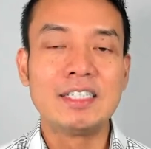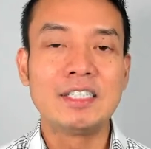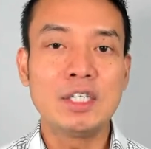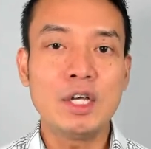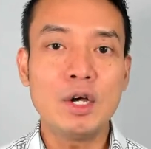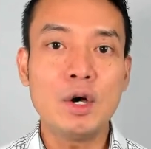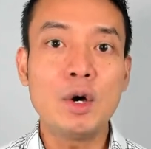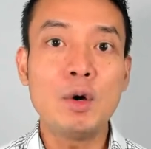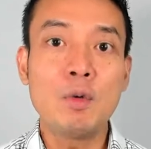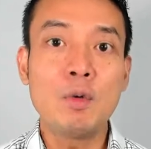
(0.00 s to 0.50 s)

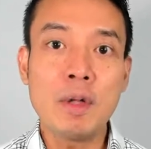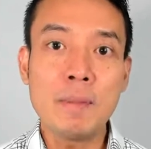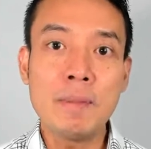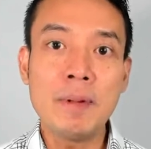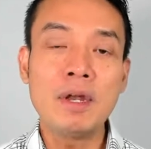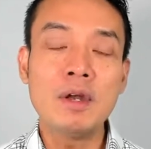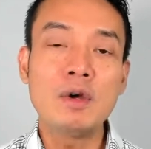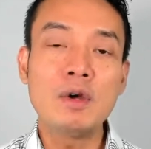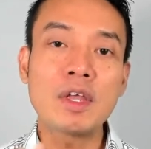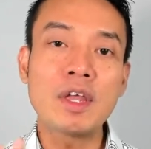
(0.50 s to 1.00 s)
So we've
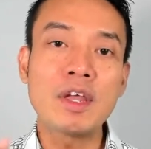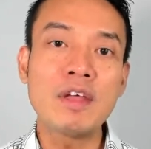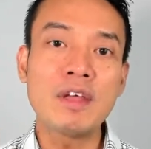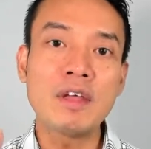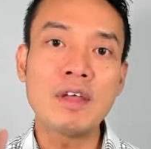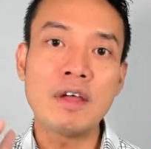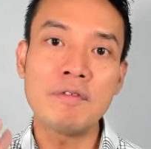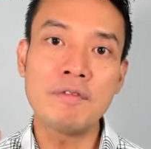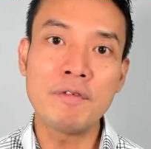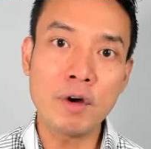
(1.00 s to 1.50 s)
been
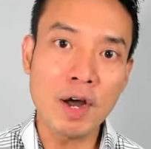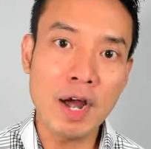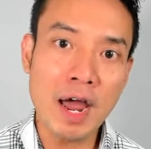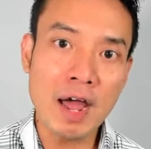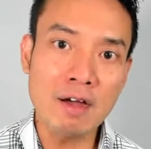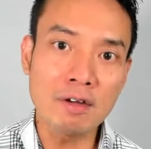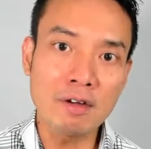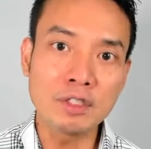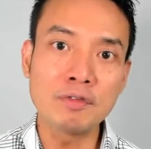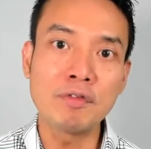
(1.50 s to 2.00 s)
looking for a
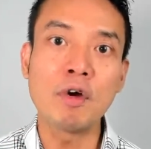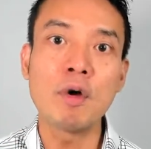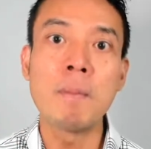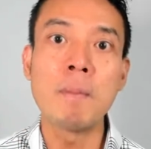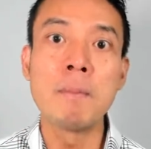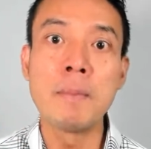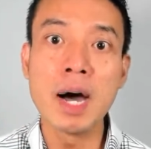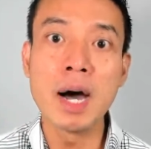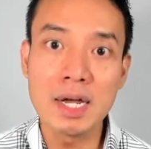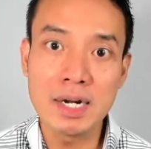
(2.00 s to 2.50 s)
house for
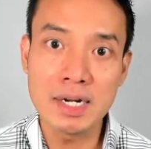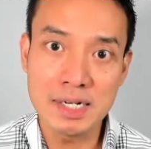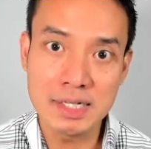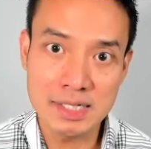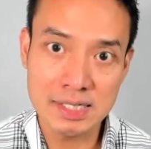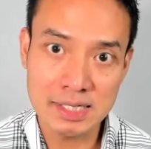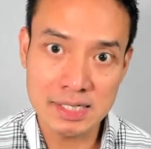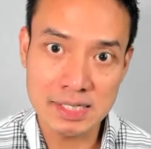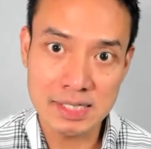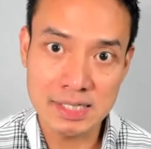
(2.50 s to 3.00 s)

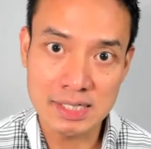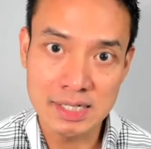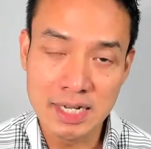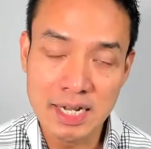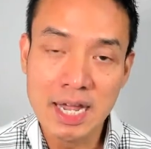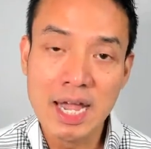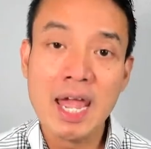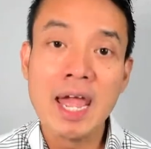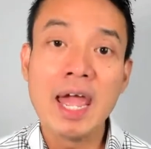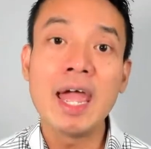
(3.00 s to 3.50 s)
months
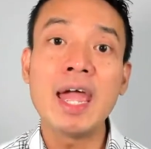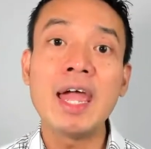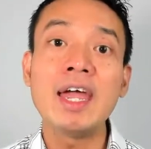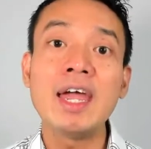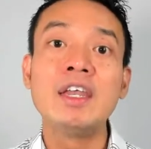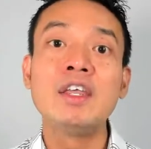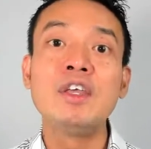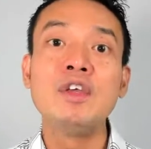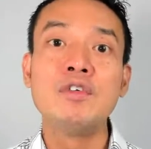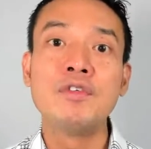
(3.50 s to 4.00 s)

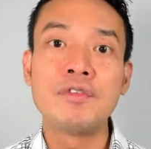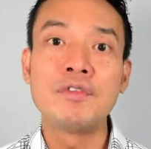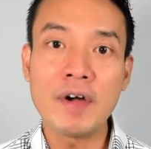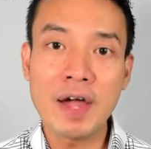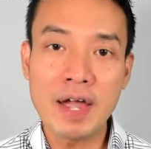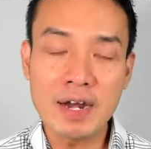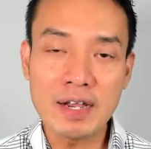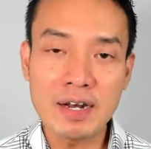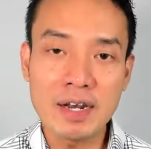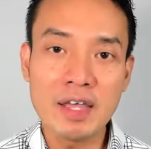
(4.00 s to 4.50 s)
and you
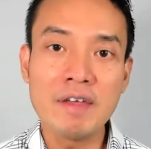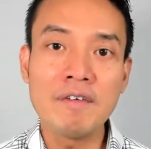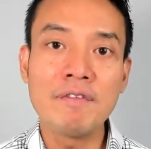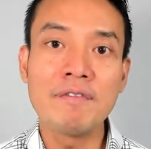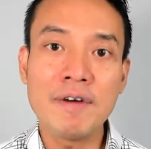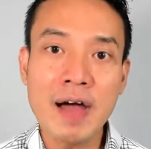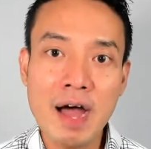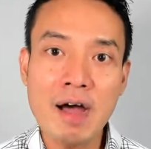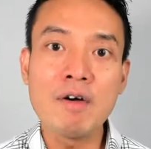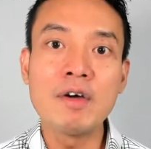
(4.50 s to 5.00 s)
finally
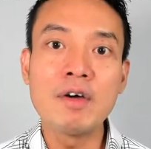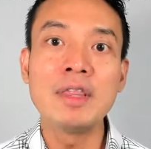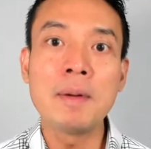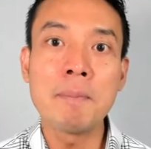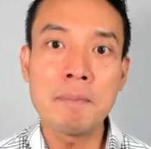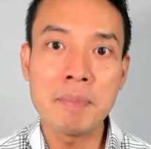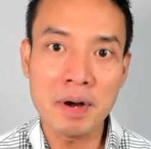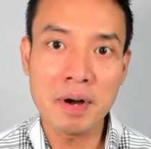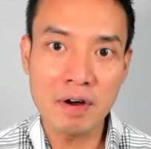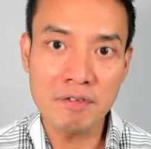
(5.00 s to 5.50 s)
found the
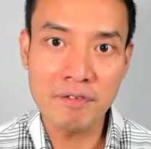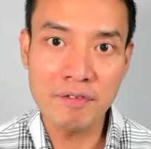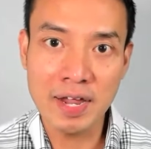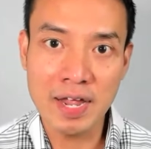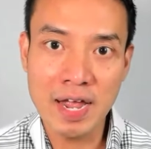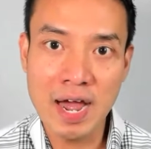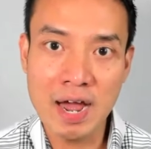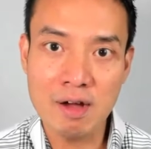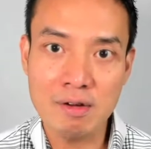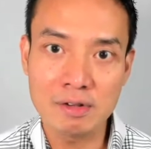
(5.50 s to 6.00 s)

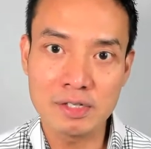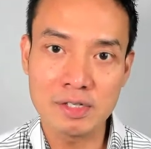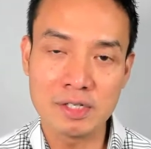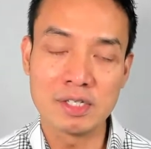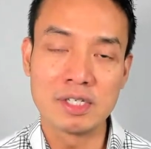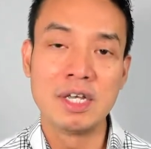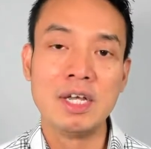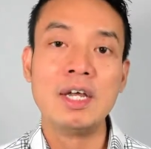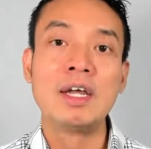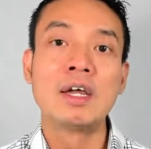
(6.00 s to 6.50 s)
perfect
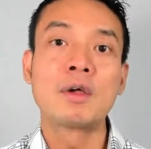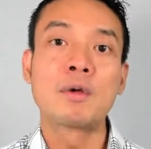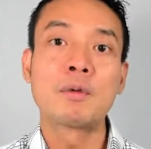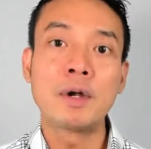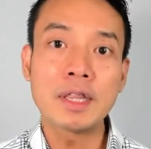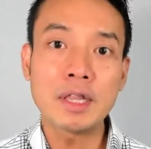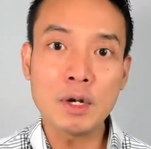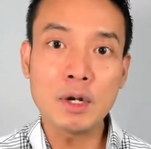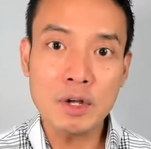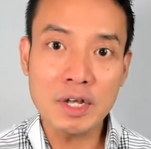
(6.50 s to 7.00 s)
house.
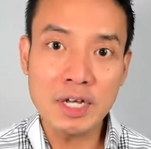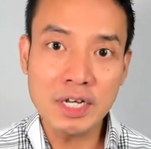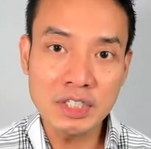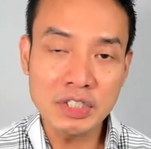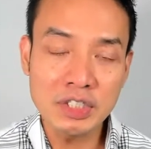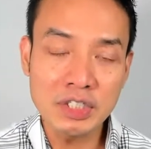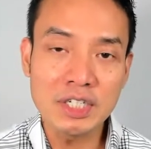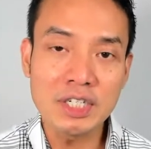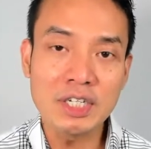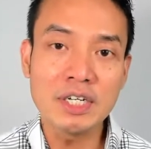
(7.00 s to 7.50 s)
Great
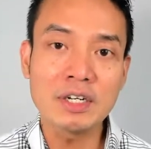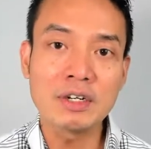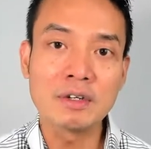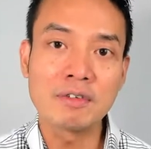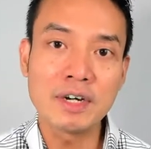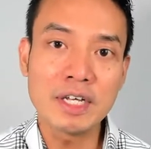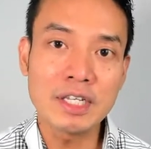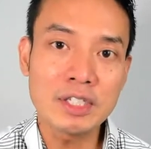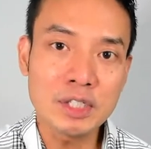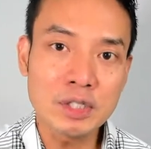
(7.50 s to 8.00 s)
location,
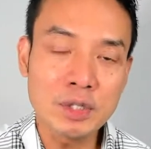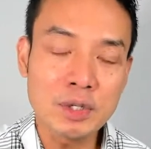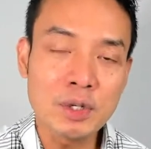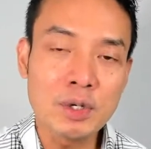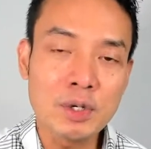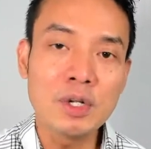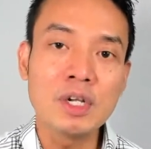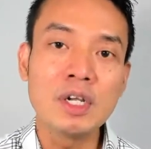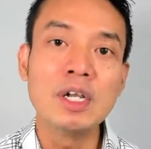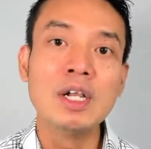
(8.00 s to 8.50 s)
great
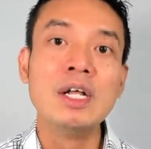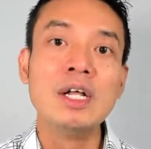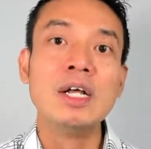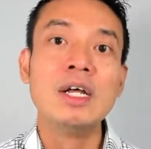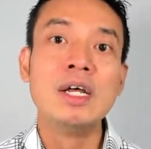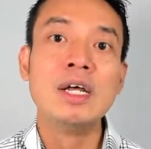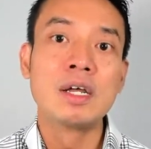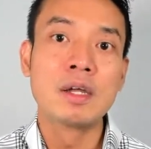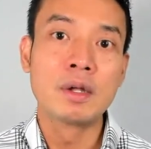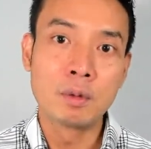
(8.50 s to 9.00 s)
school,
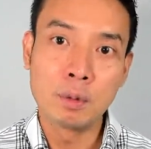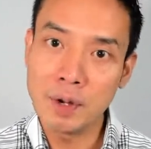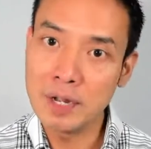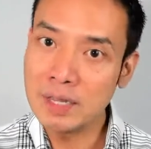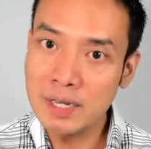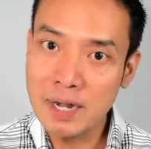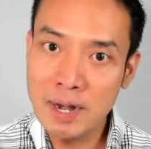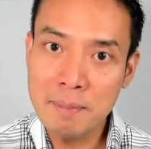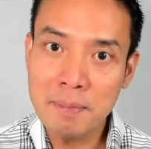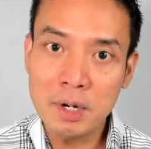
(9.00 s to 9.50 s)

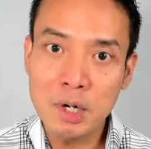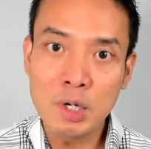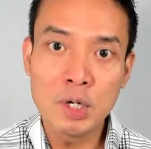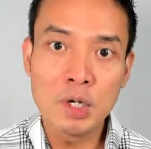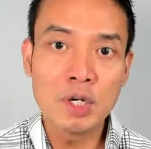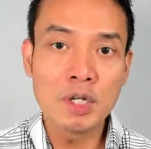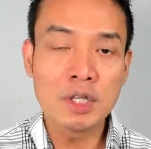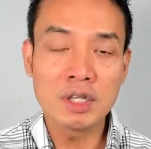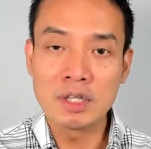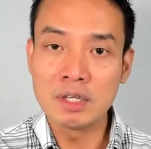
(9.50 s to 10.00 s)
great
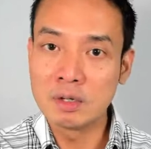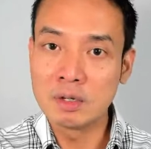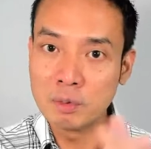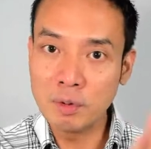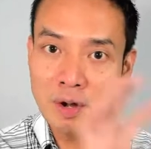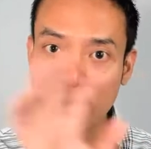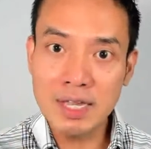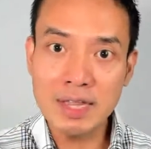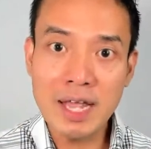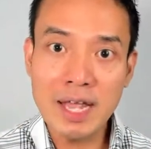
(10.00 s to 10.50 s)
neighborhood,
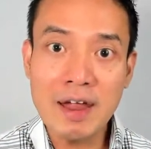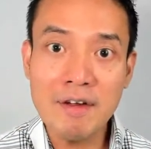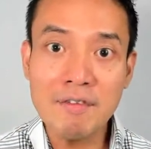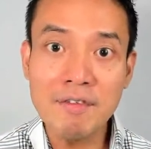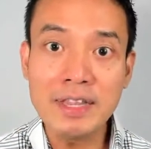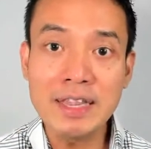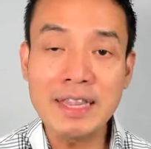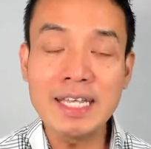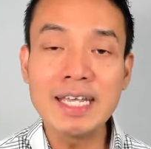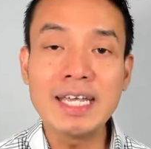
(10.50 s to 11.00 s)
great
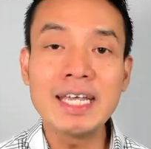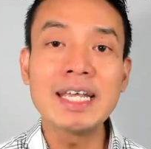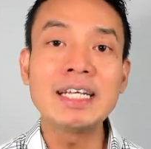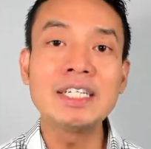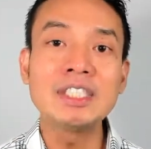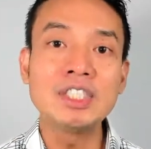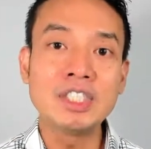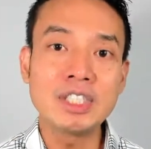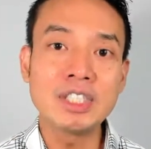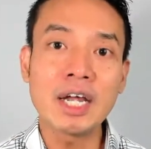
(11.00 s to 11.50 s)

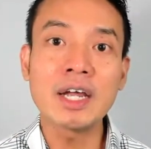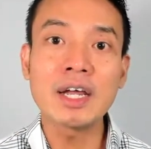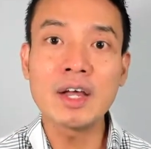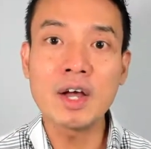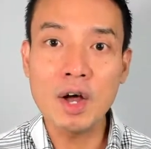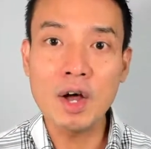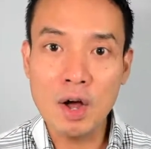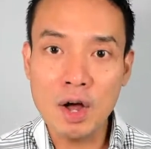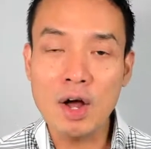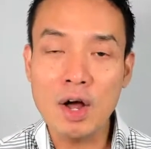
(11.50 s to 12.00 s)
everything. Check
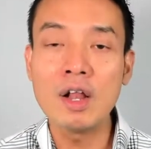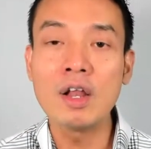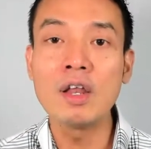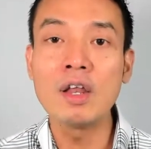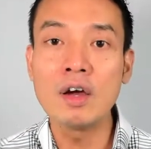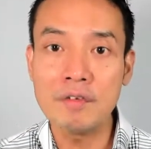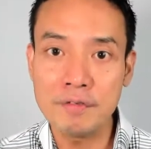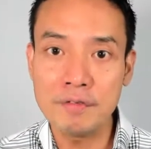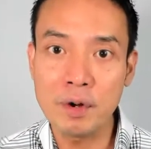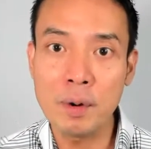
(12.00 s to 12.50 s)
all
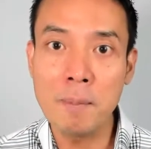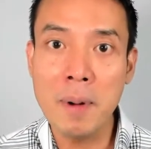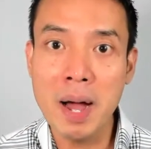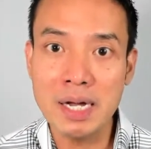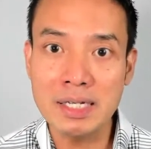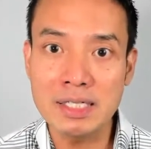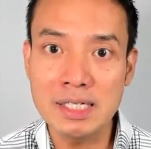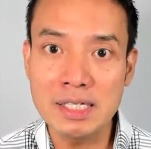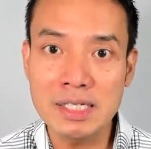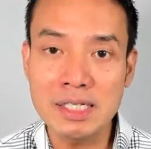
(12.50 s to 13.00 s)
of your
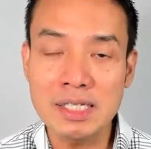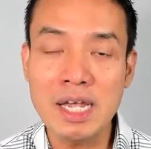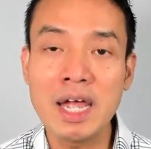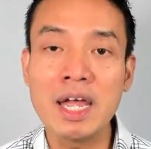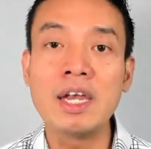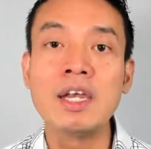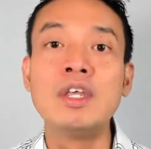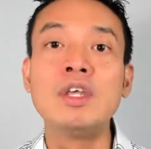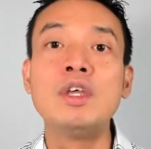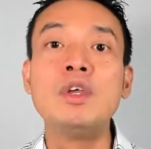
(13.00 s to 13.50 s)
boxes
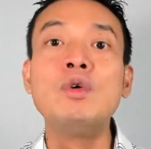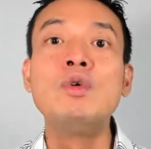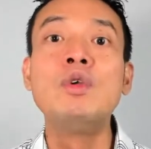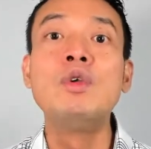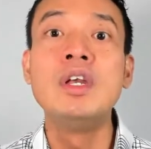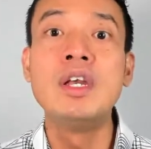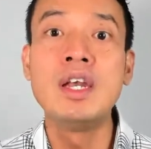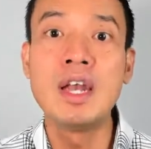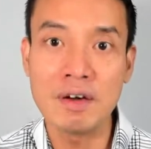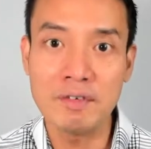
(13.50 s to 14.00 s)
and you
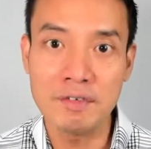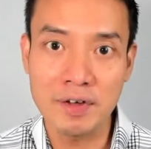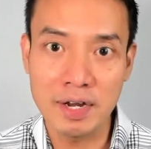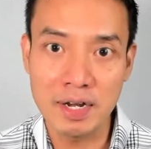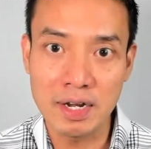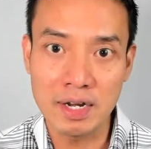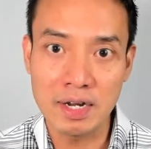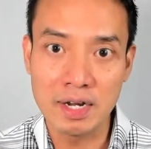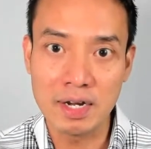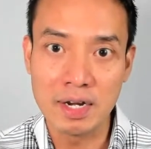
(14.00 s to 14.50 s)
love
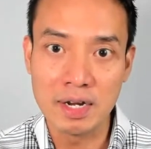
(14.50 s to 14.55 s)
it.